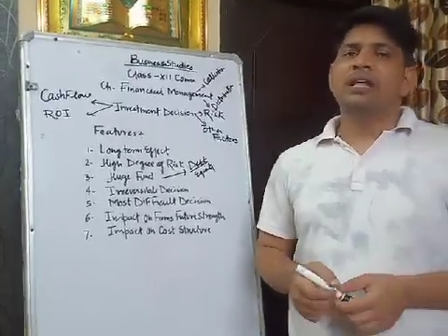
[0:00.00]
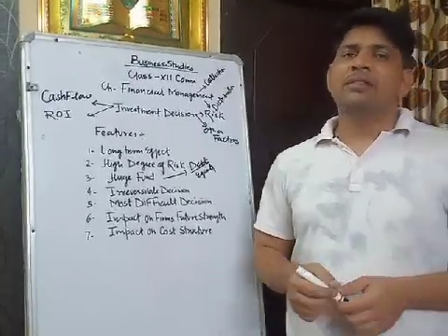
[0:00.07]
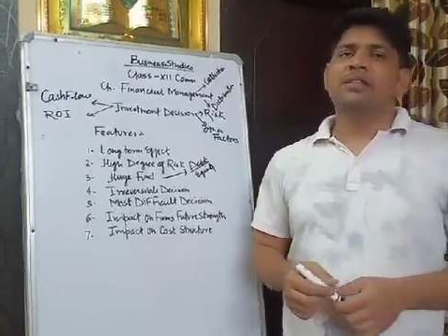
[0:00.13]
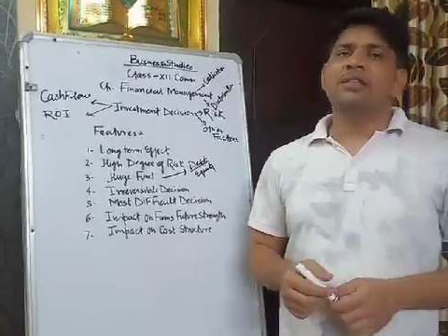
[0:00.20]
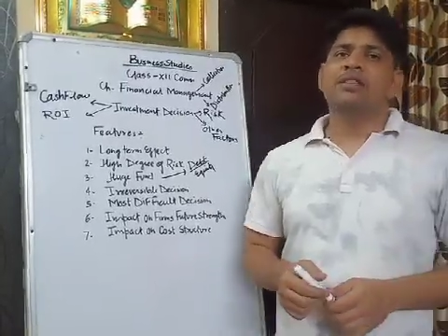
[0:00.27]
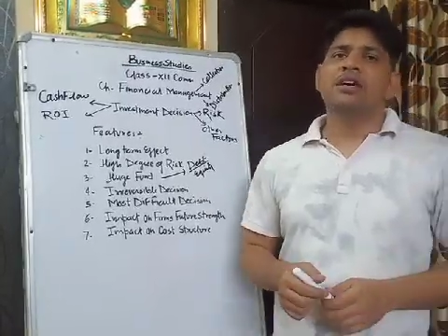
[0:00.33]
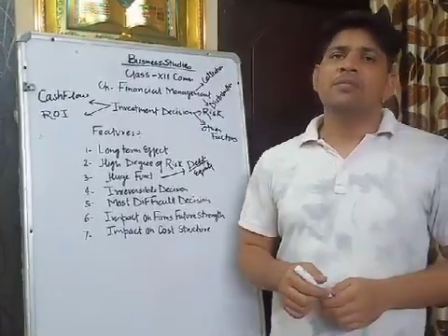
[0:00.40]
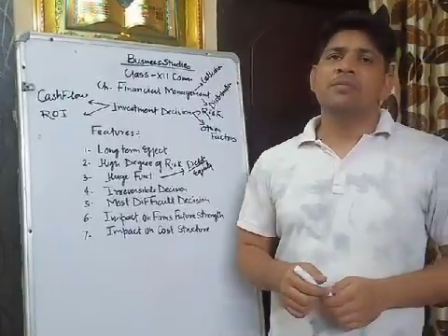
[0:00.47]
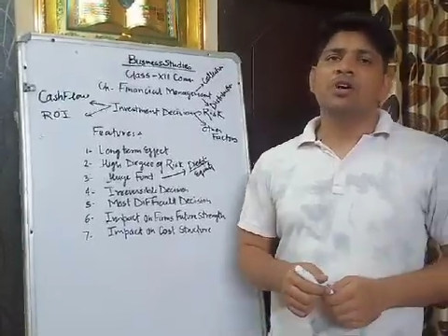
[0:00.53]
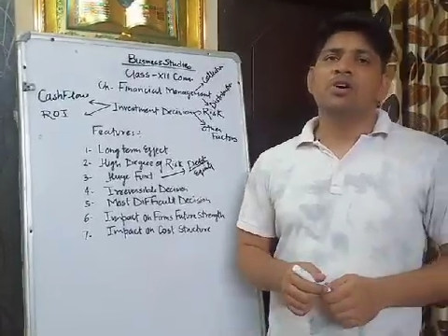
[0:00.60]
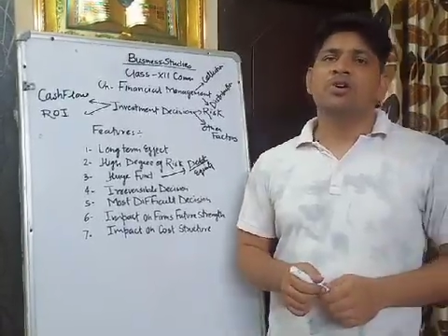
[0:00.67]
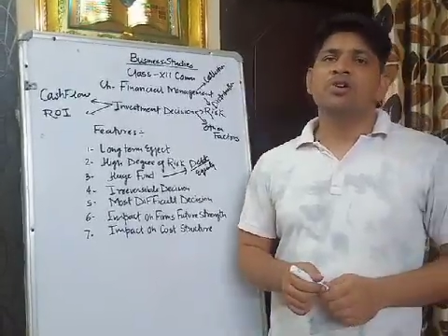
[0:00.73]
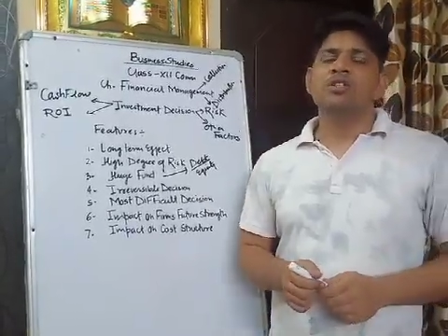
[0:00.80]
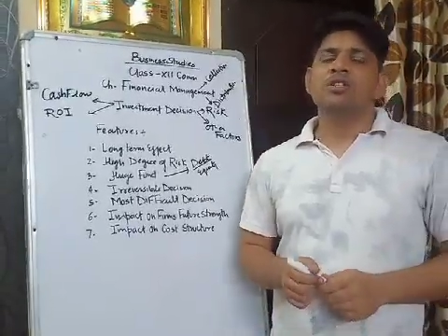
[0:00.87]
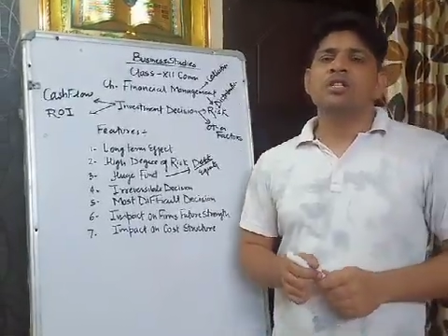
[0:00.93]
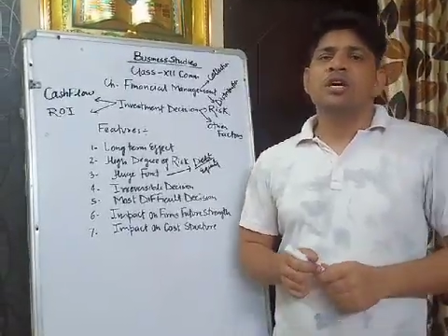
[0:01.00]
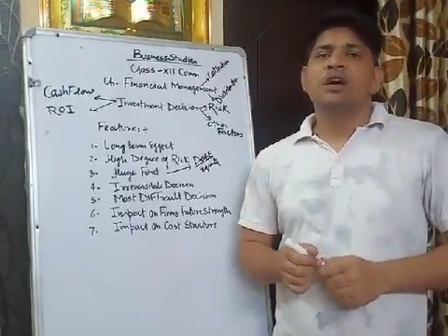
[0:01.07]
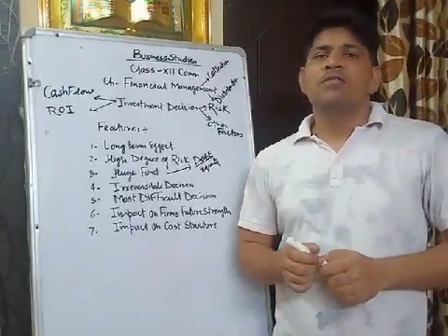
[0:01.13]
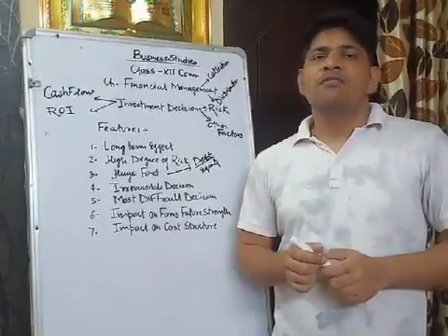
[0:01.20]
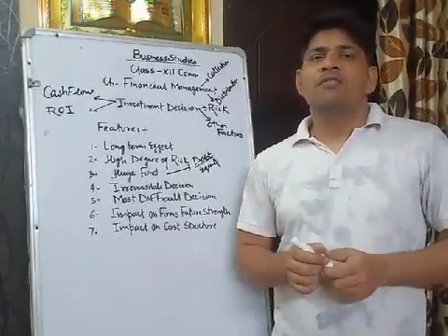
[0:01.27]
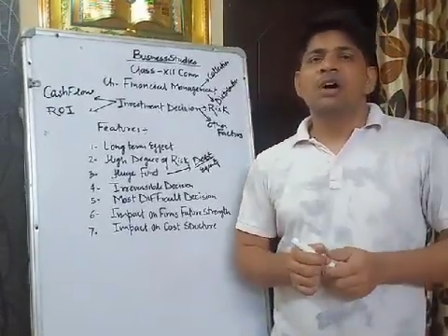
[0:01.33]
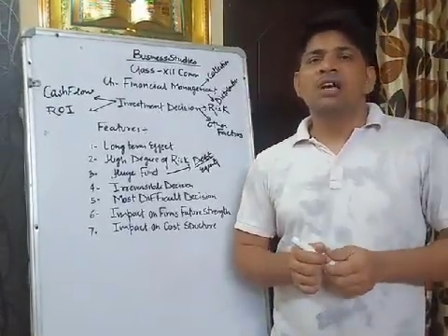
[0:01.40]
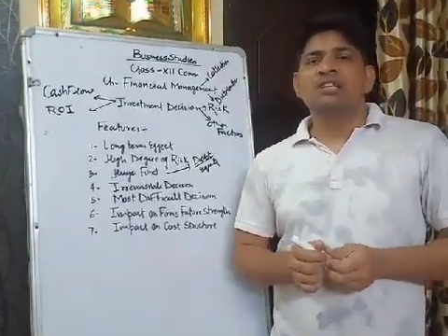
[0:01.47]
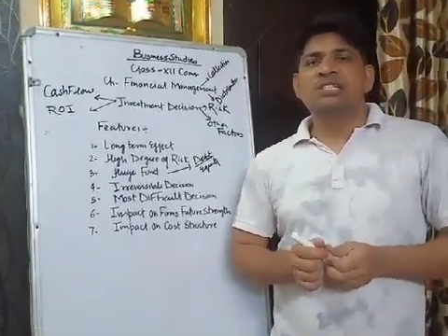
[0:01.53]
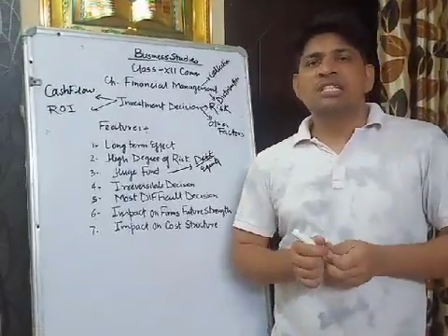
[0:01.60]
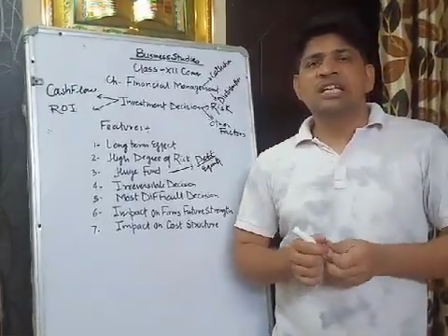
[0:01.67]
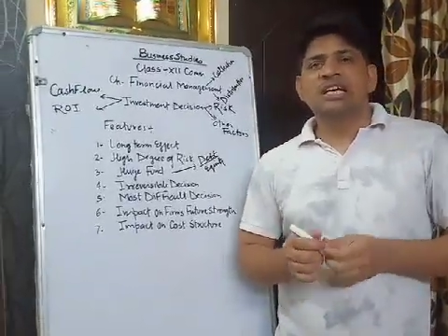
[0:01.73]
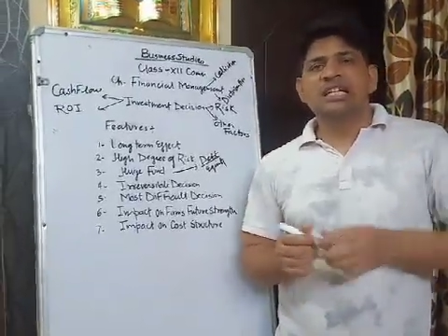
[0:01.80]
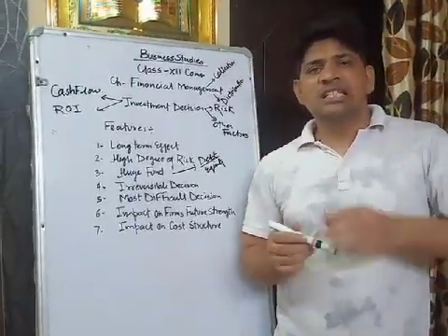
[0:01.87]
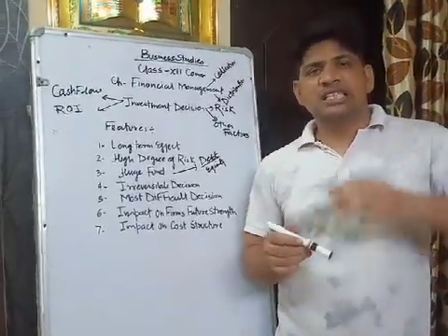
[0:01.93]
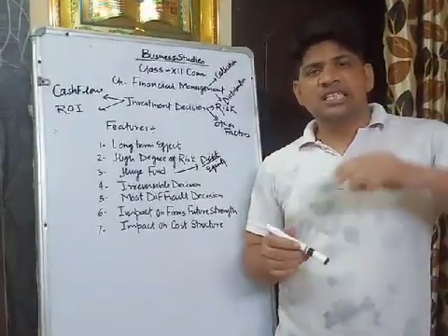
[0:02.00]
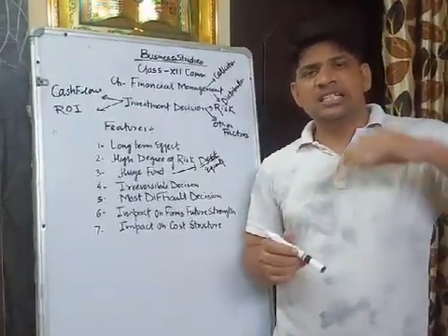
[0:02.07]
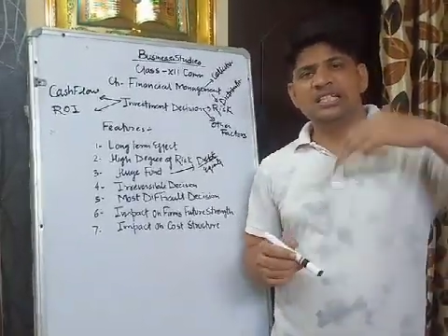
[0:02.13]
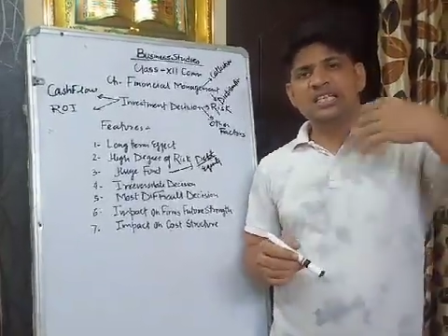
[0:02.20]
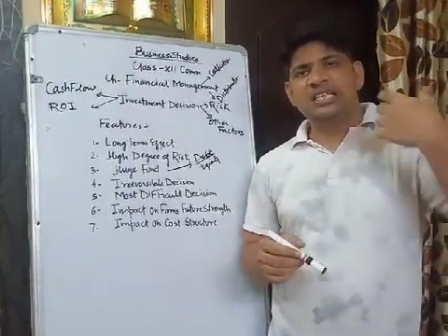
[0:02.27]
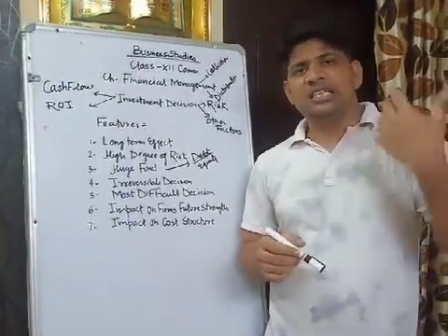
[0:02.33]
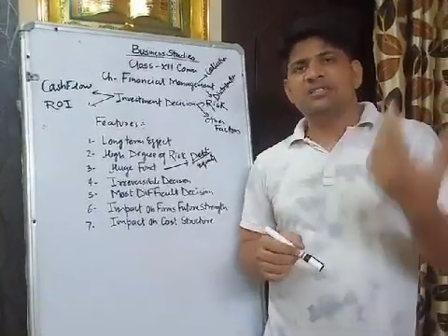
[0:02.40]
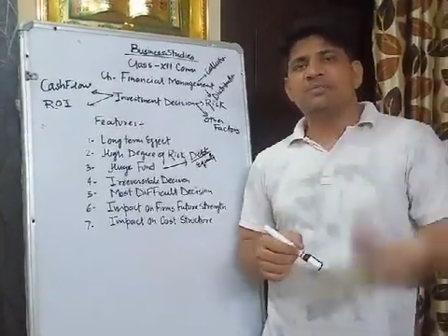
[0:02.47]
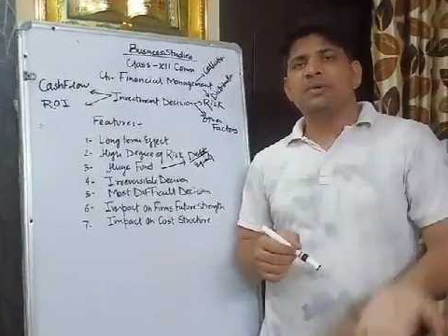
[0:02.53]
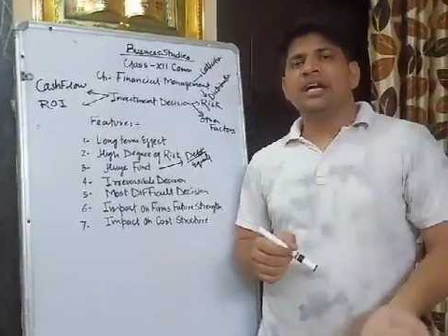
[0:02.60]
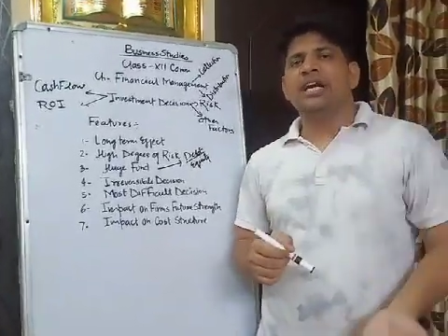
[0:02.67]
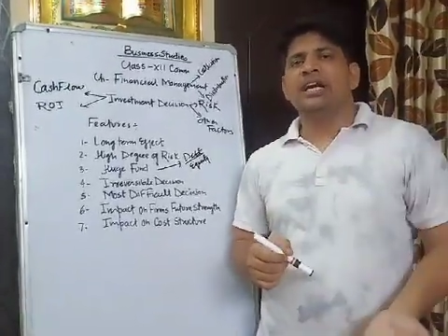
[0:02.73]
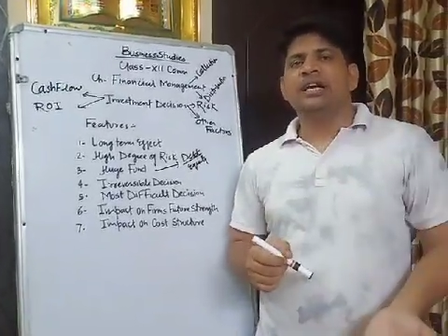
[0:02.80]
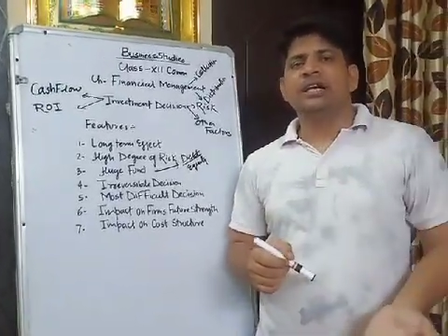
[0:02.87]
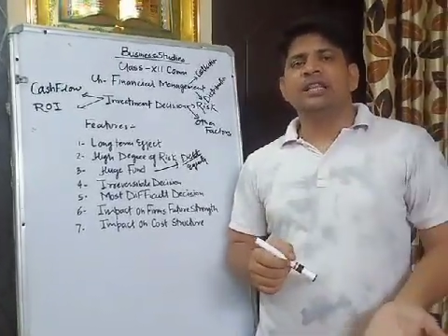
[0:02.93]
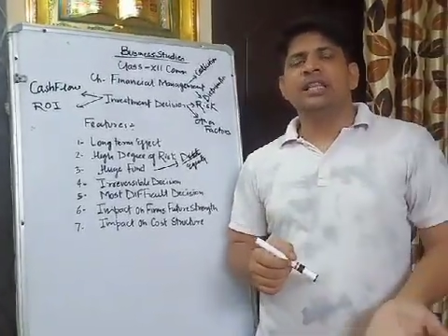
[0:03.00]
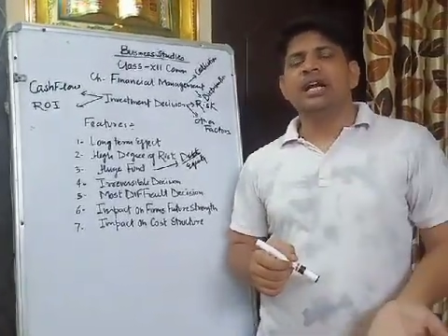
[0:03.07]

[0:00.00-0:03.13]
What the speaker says: decision because once the decision is made,